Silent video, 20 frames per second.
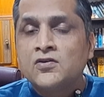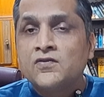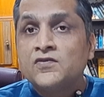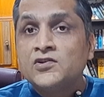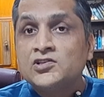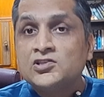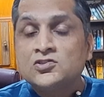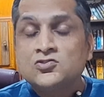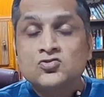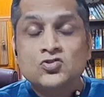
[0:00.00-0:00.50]

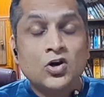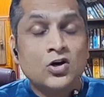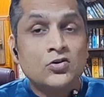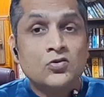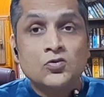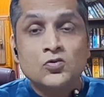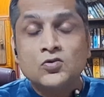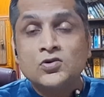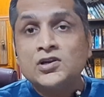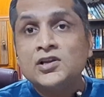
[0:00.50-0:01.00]
which is not
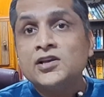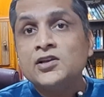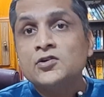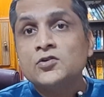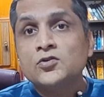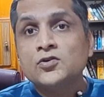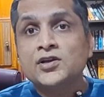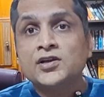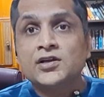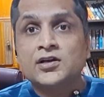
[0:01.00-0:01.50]
only
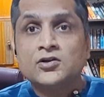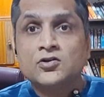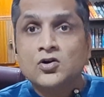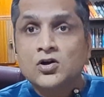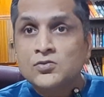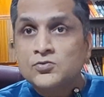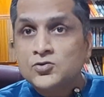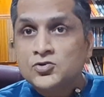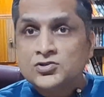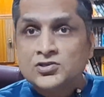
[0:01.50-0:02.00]
growing at
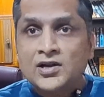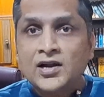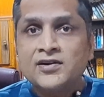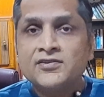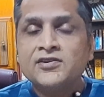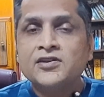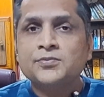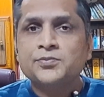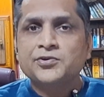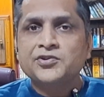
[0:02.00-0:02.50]
almost
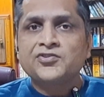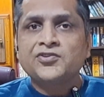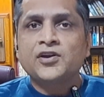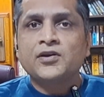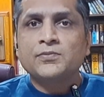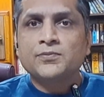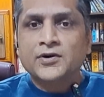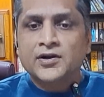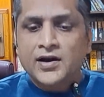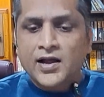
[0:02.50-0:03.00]

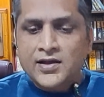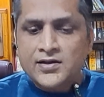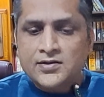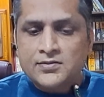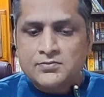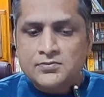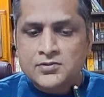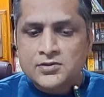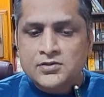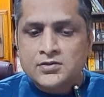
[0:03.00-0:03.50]
100% per
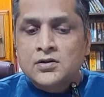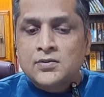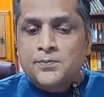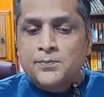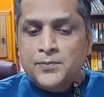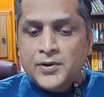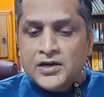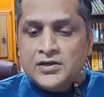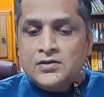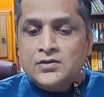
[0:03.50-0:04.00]
annum,
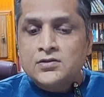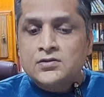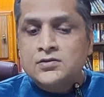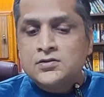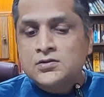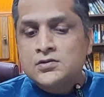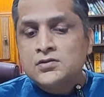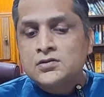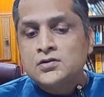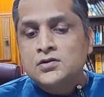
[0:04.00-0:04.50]
but
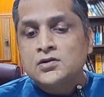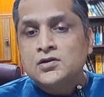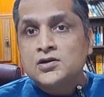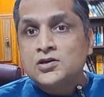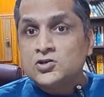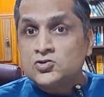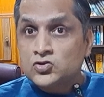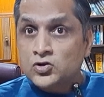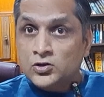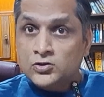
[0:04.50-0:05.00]

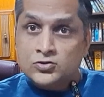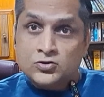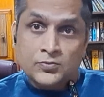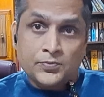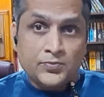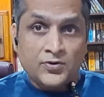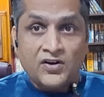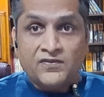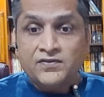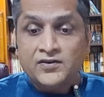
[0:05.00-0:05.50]
is also
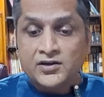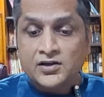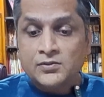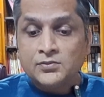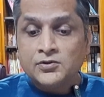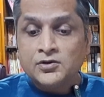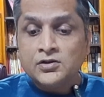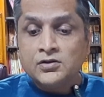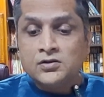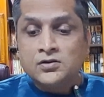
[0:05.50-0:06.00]

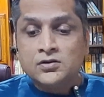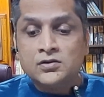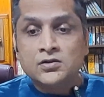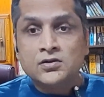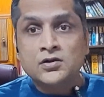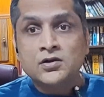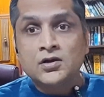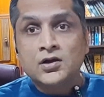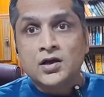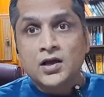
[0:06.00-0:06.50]
profitable
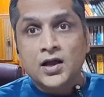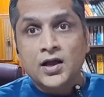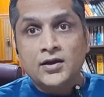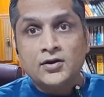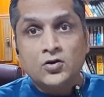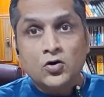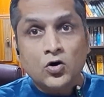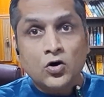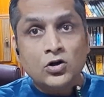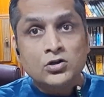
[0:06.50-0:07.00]

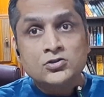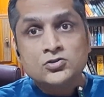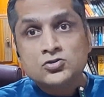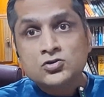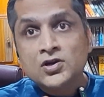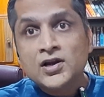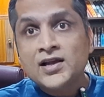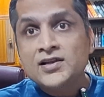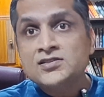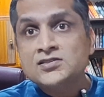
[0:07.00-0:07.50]
and
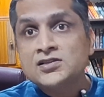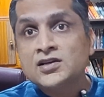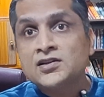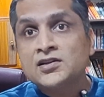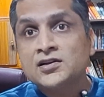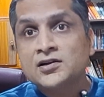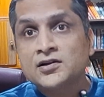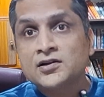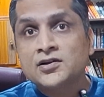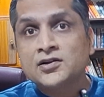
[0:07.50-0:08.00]
also has a
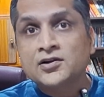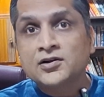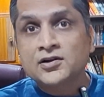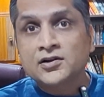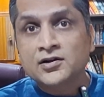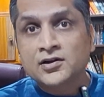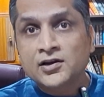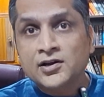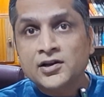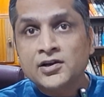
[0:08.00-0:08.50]

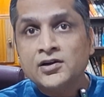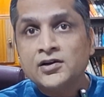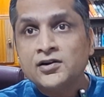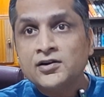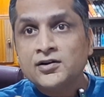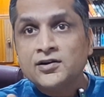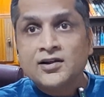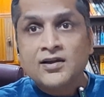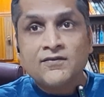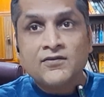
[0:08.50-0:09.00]
clear
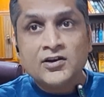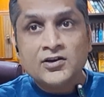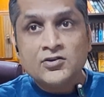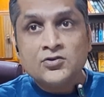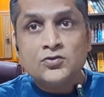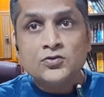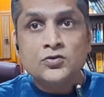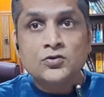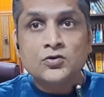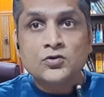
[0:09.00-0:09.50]

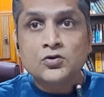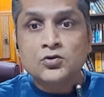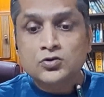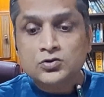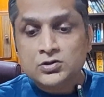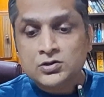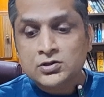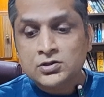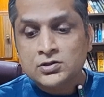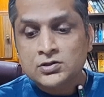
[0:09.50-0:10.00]
revenue
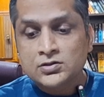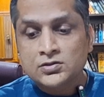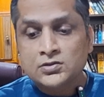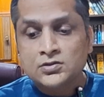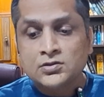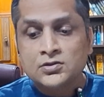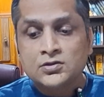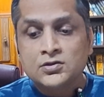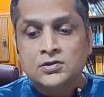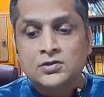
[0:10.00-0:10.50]
growth
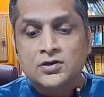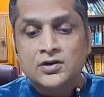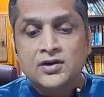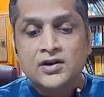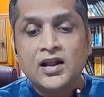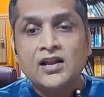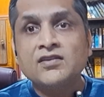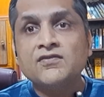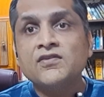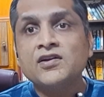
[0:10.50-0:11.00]

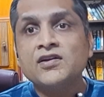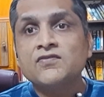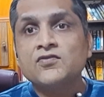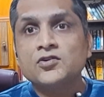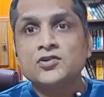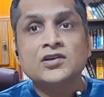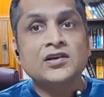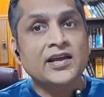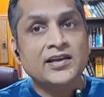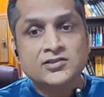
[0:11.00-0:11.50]
runway
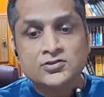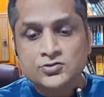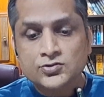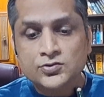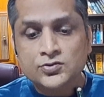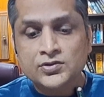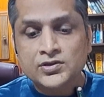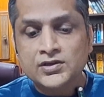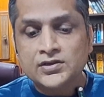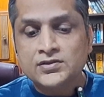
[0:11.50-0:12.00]
for the next
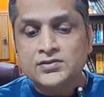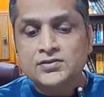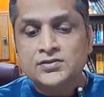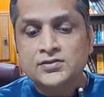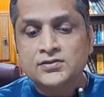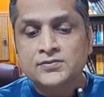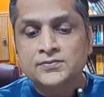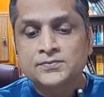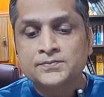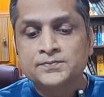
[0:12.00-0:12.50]
2 years?